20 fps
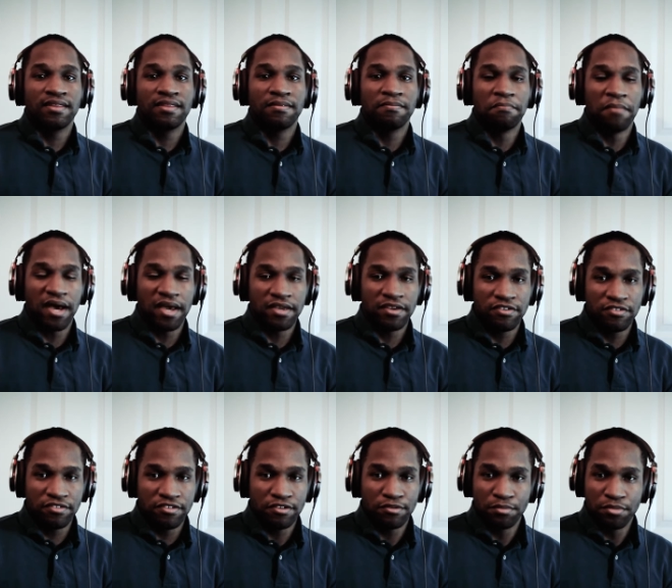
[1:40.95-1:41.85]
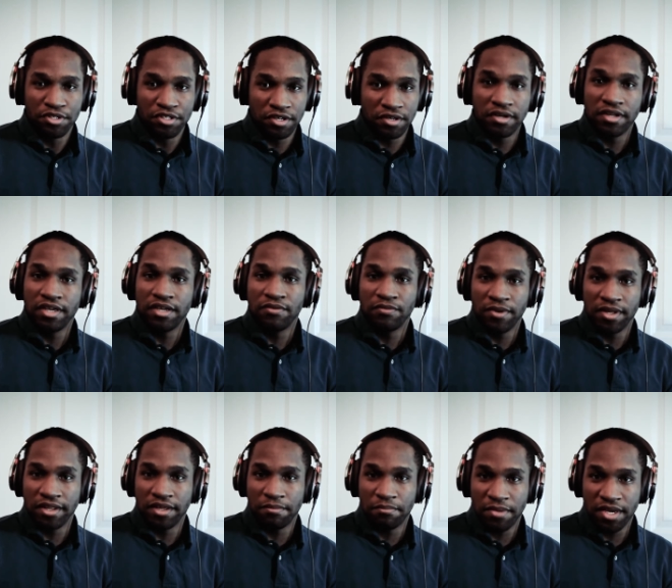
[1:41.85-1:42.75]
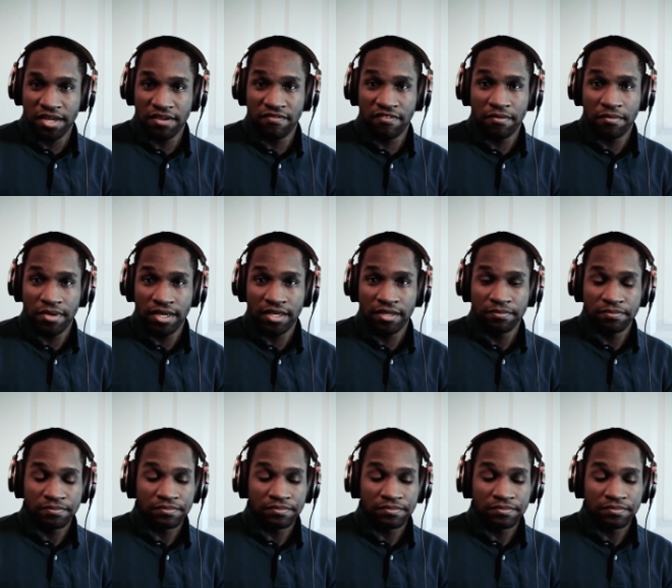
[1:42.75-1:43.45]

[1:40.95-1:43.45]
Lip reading: my YouTube journey really mean for me?